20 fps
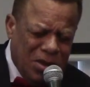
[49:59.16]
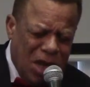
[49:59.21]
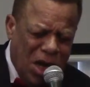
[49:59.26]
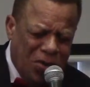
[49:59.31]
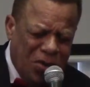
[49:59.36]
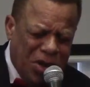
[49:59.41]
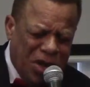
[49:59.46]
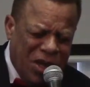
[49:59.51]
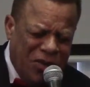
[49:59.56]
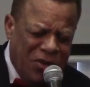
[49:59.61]

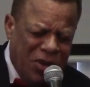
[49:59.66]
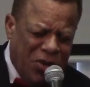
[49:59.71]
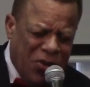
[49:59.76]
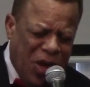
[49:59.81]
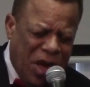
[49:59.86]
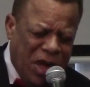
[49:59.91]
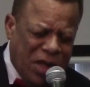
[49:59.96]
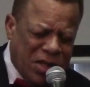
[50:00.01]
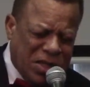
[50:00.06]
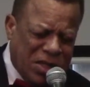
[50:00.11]
God, we give you
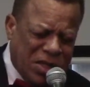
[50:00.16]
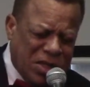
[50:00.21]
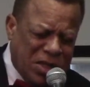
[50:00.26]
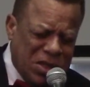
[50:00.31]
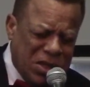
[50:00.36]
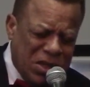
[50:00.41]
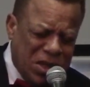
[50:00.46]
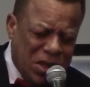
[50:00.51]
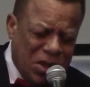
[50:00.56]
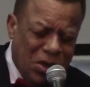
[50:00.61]
thanks.
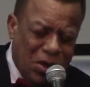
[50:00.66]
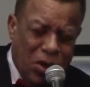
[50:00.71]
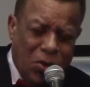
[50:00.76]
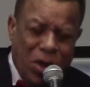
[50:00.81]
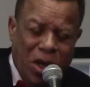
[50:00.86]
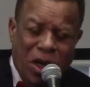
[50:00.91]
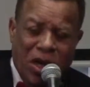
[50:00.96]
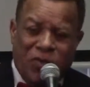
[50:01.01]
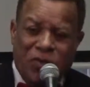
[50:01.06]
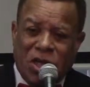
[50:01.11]
Lord,
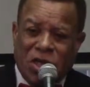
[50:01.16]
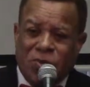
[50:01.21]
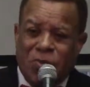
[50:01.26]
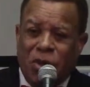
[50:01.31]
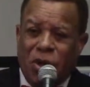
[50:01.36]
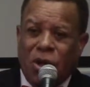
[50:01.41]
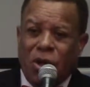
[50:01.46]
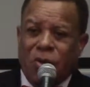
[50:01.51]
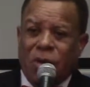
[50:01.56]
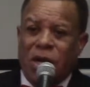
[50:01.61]
we leave this
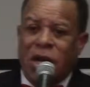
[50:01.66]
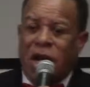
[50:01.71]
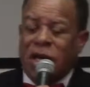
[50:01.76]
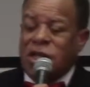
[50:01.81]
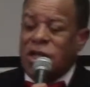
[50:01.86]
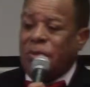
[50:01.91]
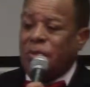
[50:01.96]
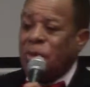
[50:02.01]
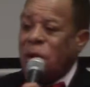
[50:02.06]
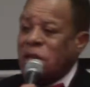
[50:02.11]
building
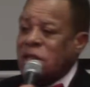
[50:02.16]
without your